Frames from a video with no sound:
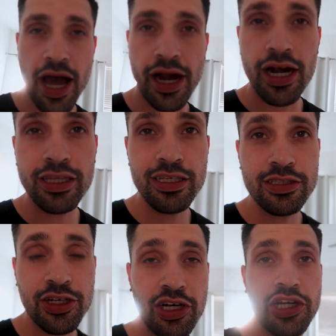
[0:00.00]
Another thing
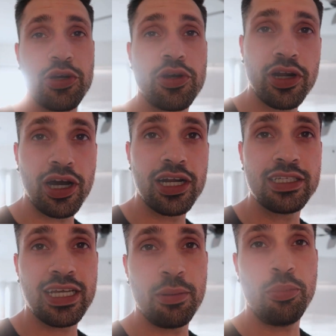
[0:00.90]
that's currently going on
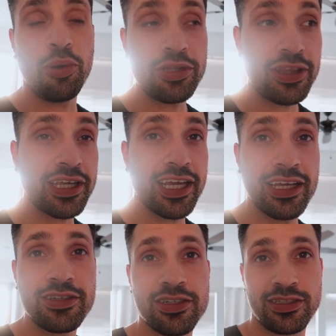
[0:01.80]
is that both of the kids are